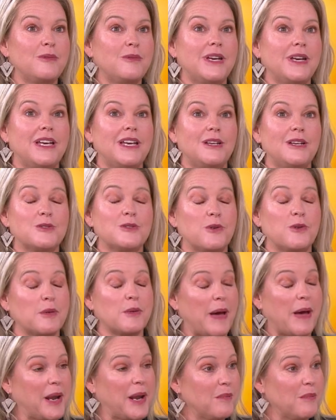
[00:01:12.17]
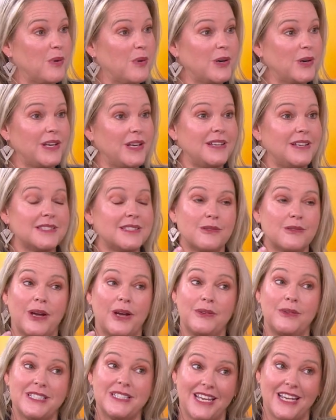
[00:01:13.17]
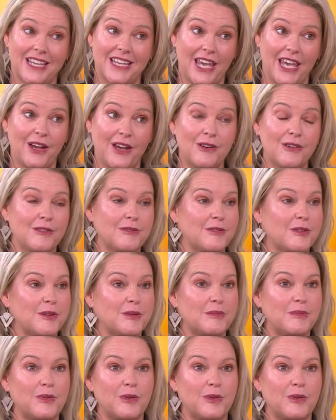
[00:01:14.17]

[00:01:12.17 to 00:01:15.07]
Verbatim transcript: we talk about our bodies, the way we take care of them,